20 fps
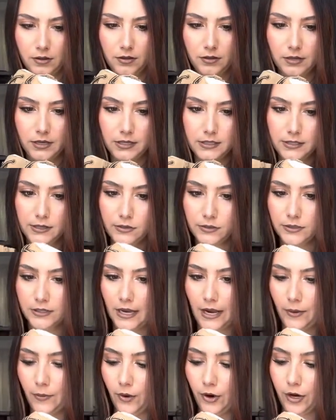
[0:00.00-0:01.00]
These don't
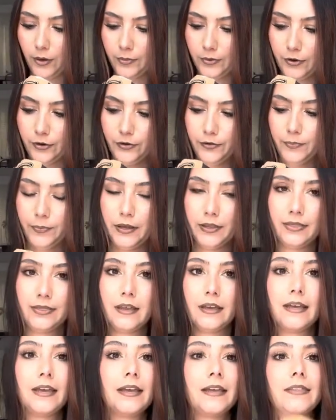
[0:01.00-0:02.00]
say waterproof, but
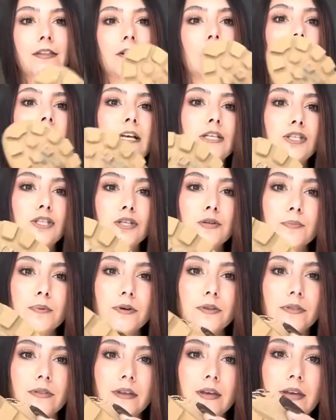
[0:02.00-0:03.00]
again, they're like super
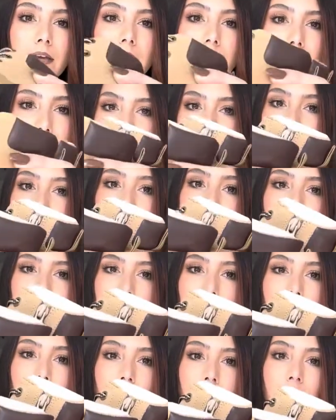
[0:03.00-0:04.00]
thick, good
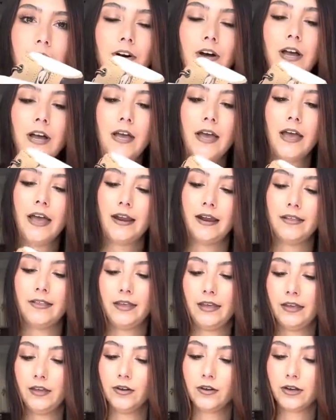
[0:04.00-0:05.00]
material, and I
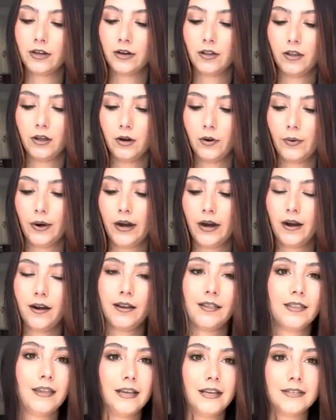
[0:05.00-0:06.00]
think he'll get a lot of wear out
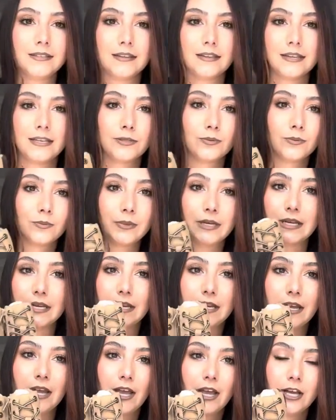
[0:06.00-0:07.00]
of these, and these will
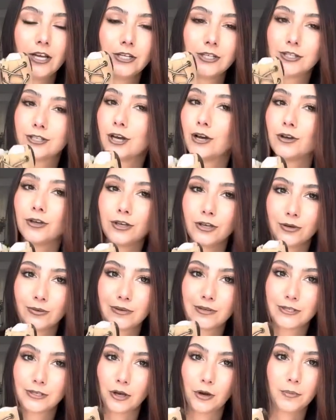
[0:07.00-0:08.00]
be so cute
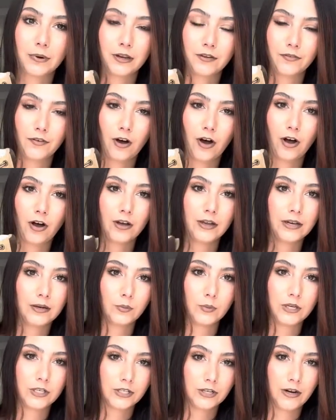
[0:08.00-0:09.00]
with so many fall and
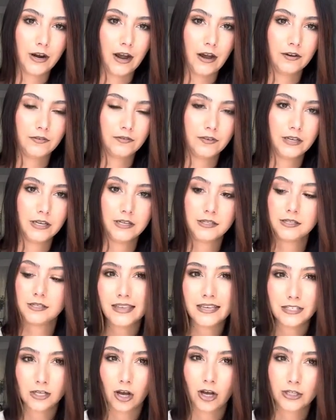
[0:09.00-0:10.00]
winter outfits.
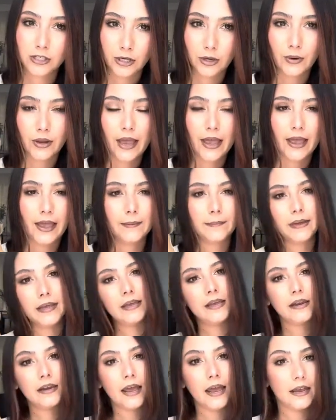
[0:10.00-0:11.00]
These also came
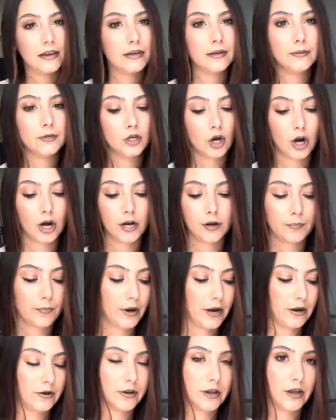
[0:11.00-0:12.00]
in a dark
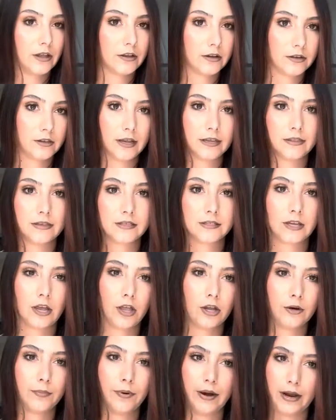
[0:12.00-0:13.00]
brown color, like this
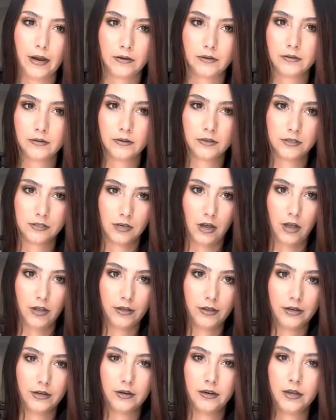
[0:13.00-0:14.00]
color brown,
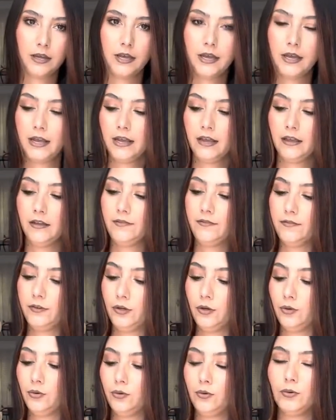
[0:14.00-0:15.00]
solid if
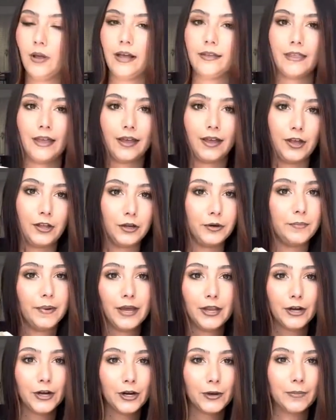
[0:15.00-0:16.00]
you like that color
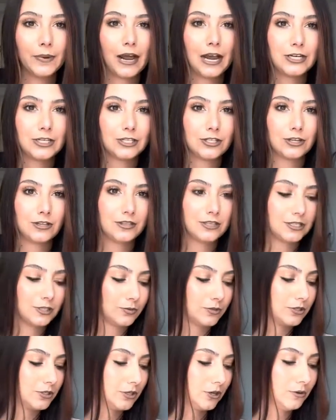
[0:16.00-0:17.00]
better, but I just thought these
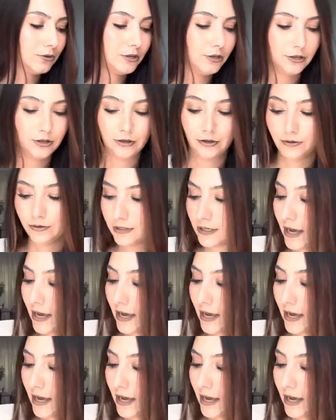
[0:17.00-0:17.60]
were so cute.